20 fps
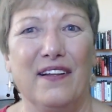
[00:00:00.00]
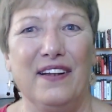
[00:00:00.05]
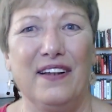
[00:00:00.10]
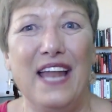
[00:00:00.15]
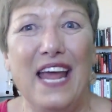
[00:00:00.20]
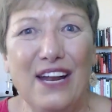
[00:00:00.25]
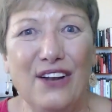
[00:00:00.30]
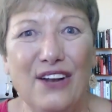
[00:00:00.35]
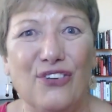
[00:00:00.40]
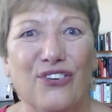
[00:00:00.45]

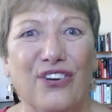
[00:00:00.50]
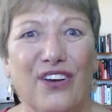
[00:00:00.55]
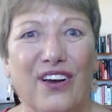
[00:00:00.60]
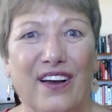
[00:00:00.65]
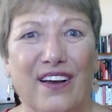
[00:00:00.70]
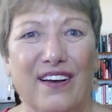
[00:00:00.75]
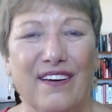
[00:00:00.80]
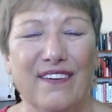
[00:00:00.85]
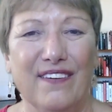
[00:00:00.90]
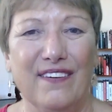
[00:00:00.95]

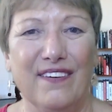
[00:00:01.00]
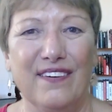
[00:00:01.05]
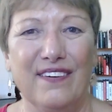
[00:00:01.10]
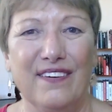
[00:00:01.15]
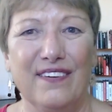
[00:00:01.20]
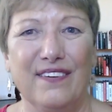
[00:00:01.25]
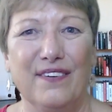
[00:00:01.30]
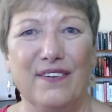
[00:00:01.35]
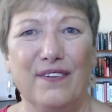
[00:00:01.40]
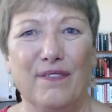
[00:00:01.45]
nature,
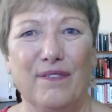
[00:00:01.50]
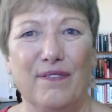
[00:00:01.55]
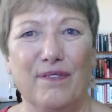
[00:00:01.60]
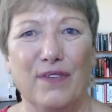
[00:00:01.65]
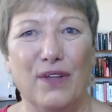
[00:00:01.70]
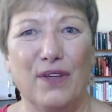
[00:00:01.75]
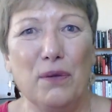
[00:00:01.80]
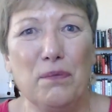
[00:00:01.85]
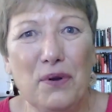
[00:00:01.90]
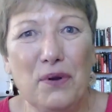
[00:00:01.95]

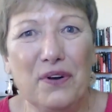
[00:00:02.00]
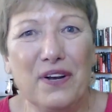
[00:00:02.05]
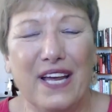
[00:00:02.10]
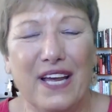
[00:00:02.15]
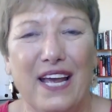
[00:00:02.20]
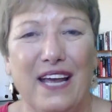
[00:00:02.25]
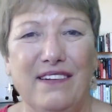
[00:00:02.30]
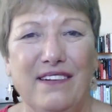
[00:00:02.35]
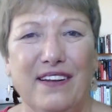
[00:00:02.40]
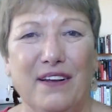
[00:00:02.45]

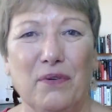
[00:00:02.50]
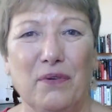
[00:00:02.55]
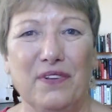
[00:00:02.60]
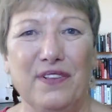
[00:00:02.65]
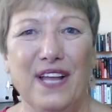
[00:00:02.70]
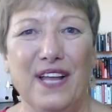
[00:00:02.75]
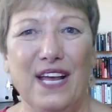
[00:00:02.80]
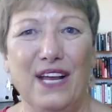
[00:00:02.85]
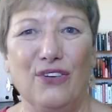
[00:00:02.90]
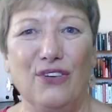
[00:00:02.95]
communicating
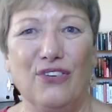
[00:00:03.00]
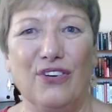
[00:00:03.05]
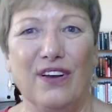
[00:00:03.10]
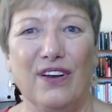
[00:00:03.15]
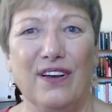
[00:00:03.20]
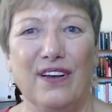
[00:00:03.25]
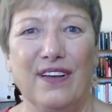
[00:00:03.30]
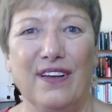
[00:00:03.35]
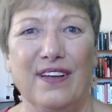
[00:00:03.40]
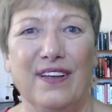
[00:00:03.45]
with nature,